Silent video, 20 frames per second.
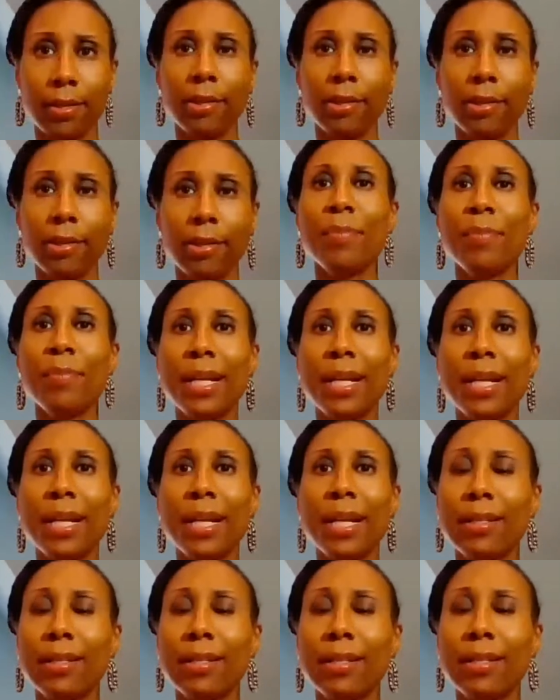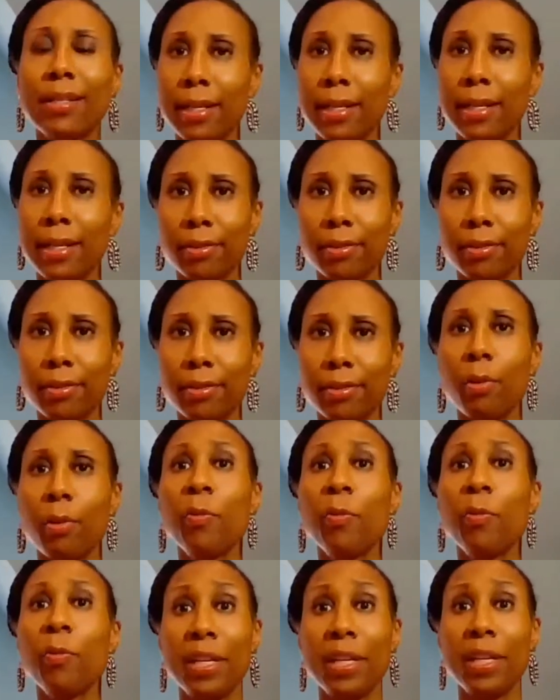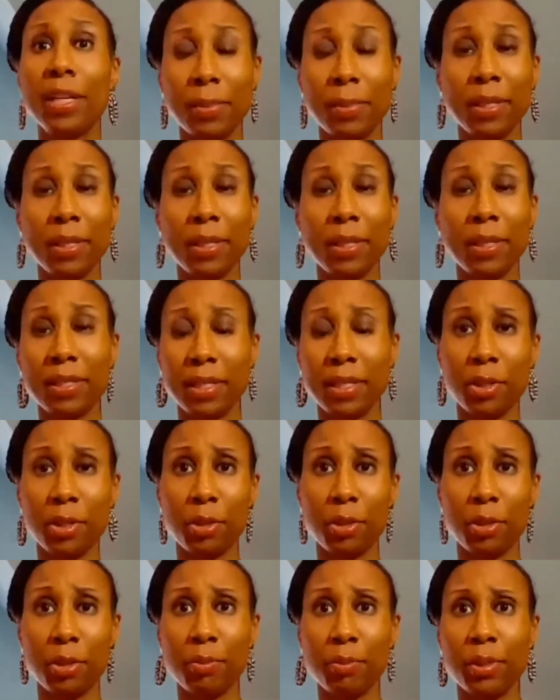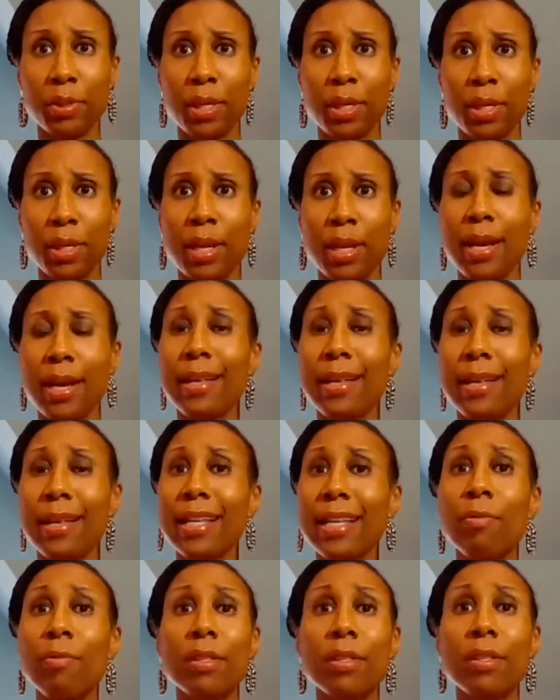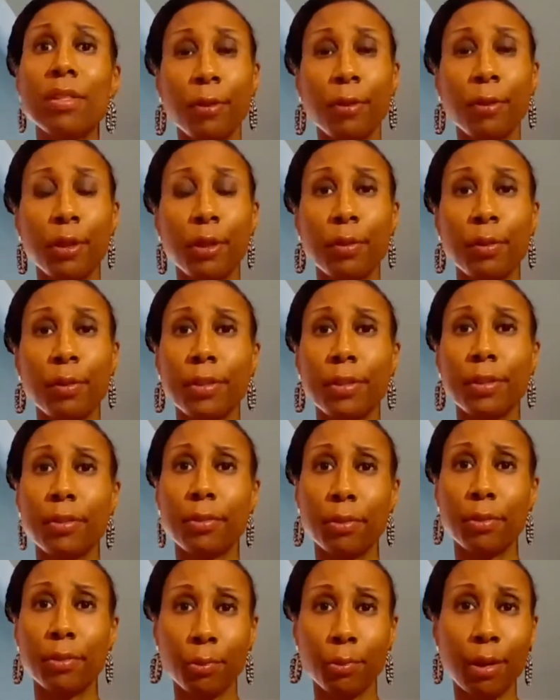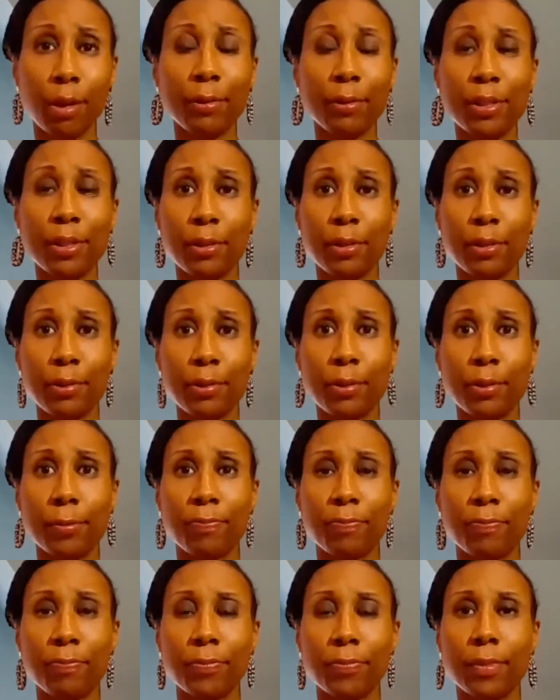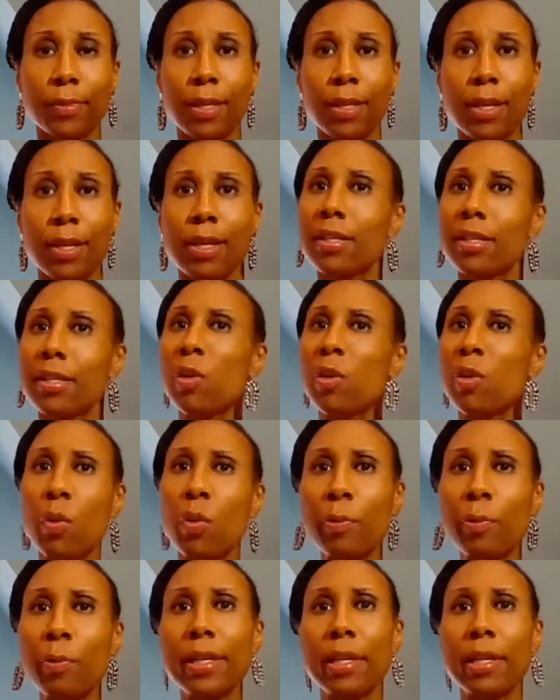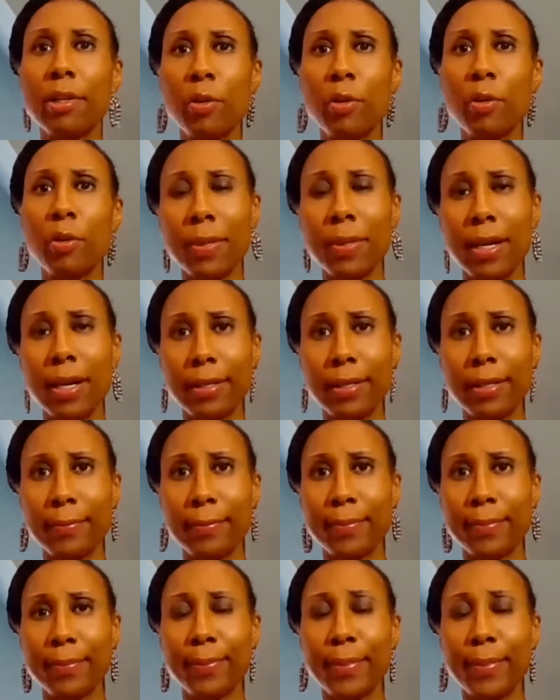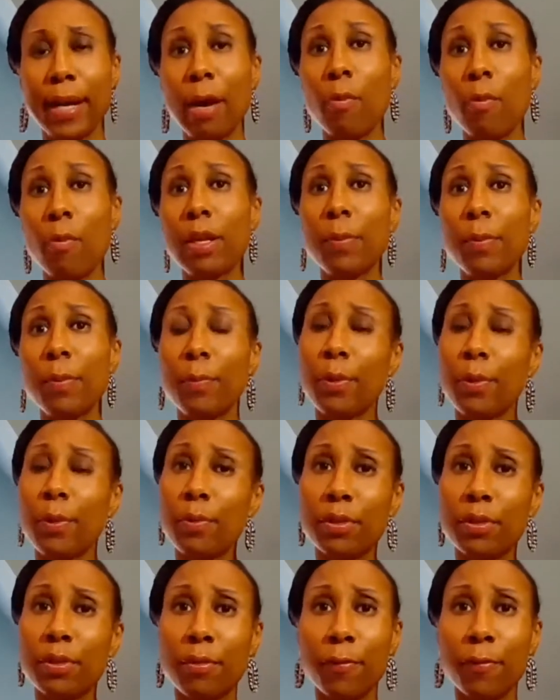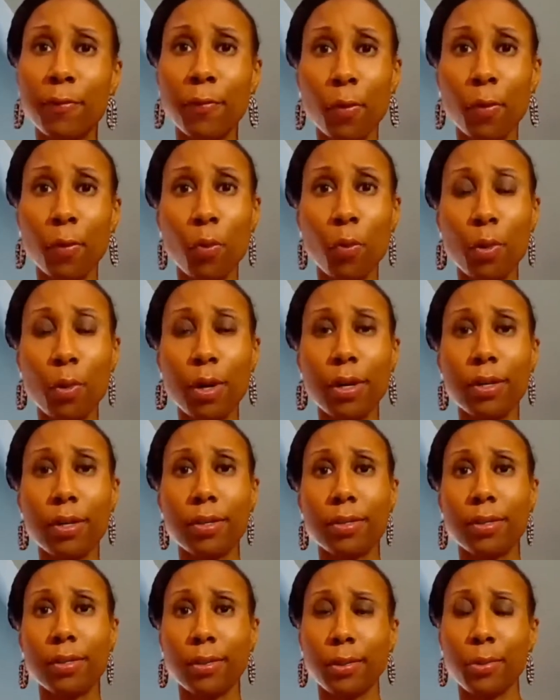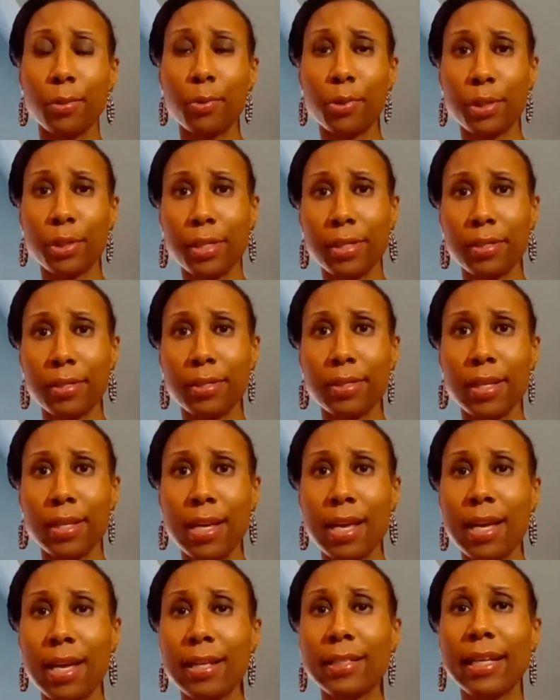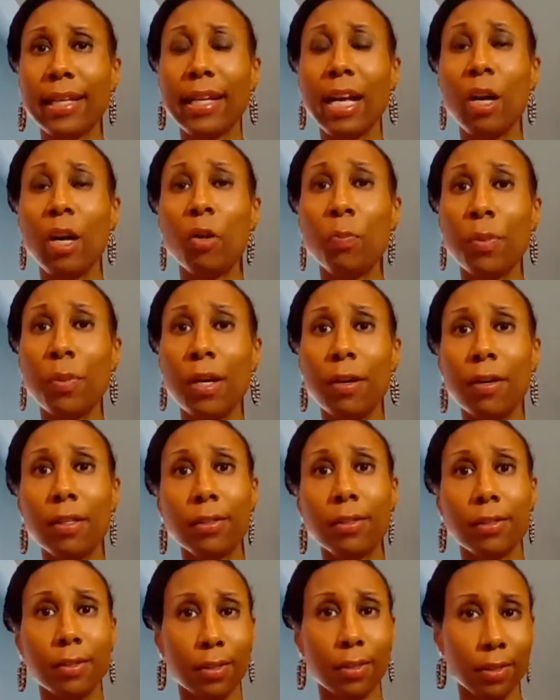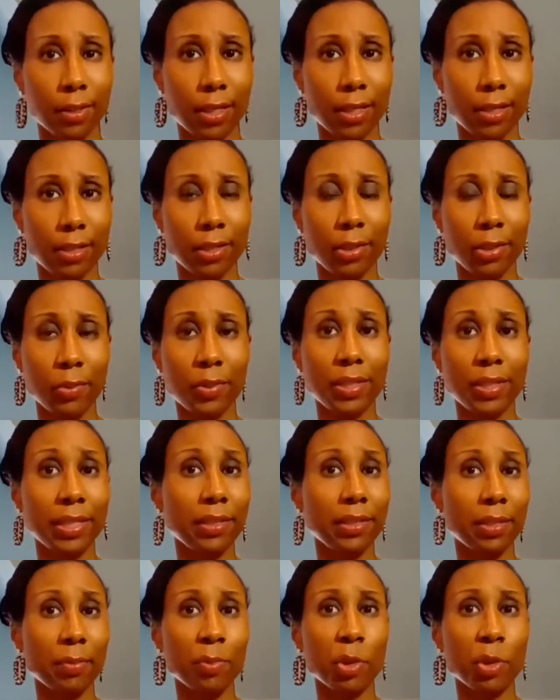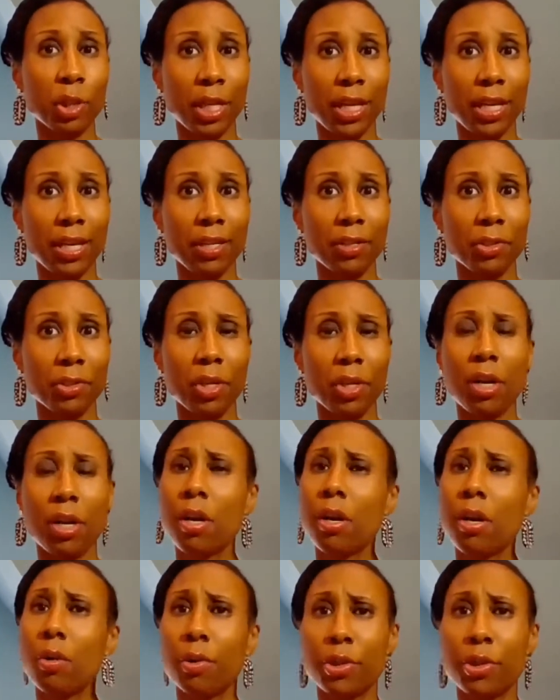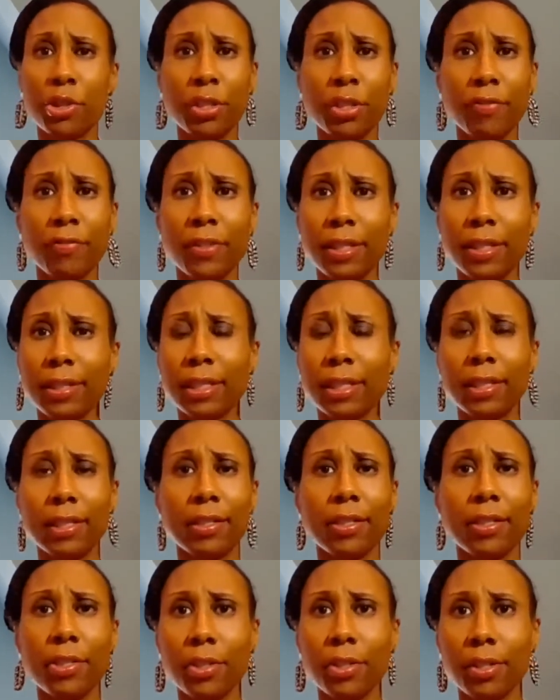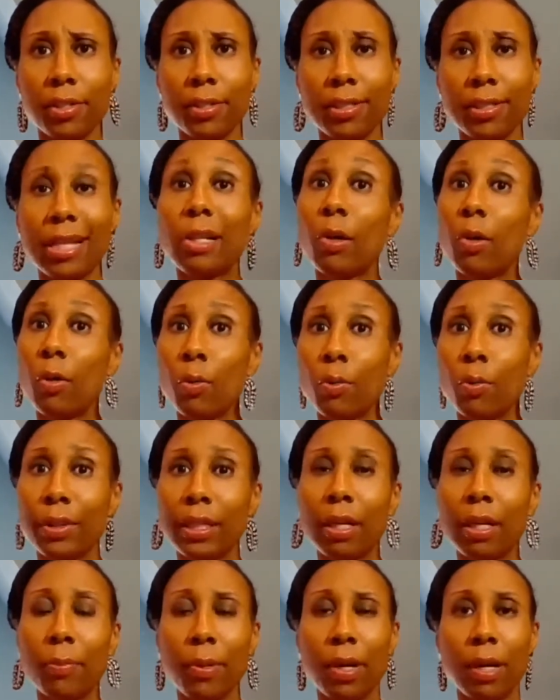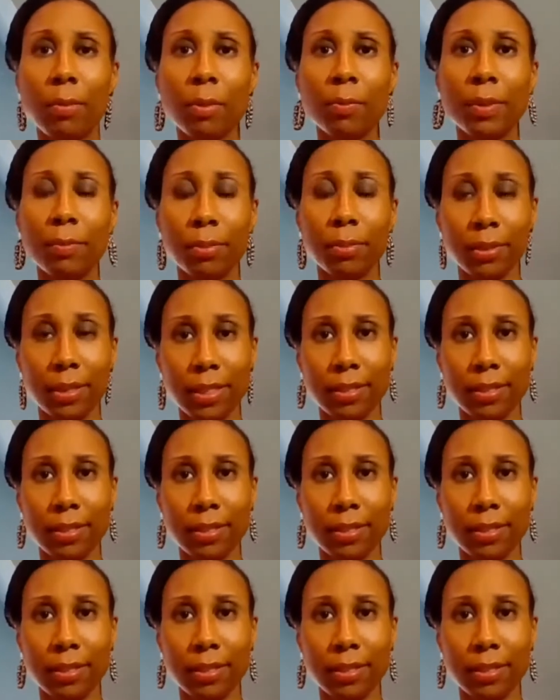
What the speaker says: There are many Darnells who face many of these issues, and that was affirmed through our research. So what are we gonna do about it? I wanna propose four solutions that help us get to systems change or shifting the conditions that are holding a problem in